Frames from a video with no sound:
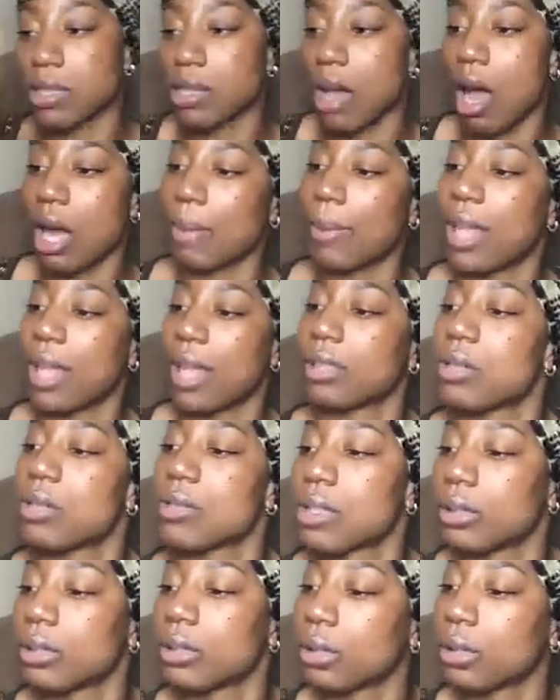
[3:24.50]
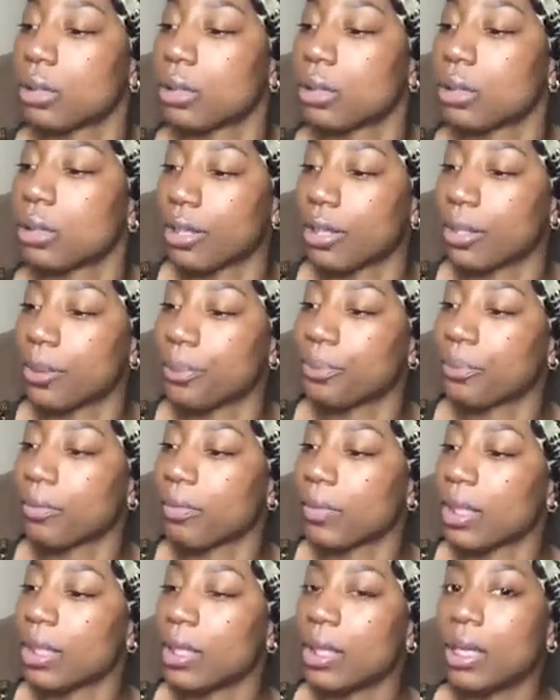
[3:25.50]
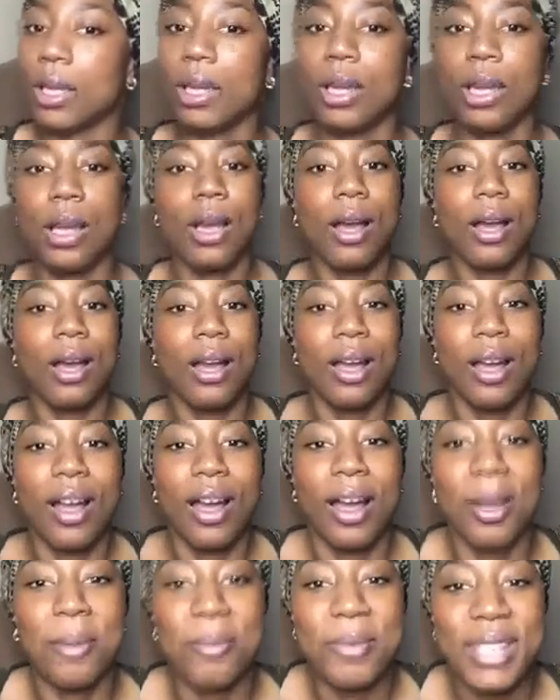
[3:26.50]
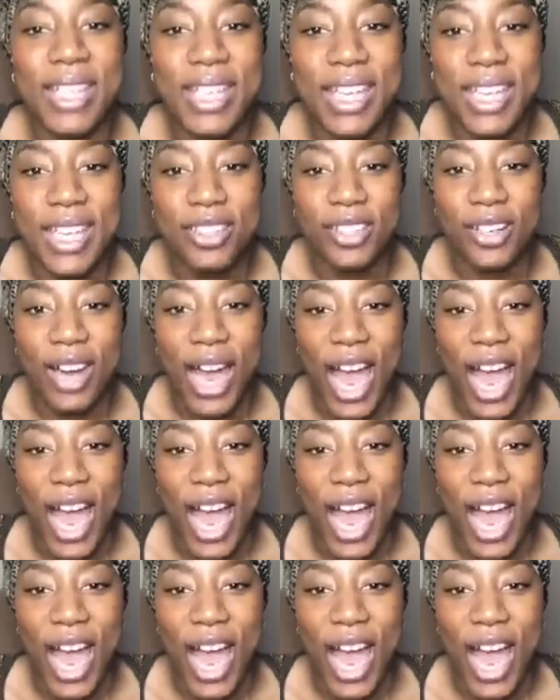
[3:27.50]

to talk about those a little later. Me either.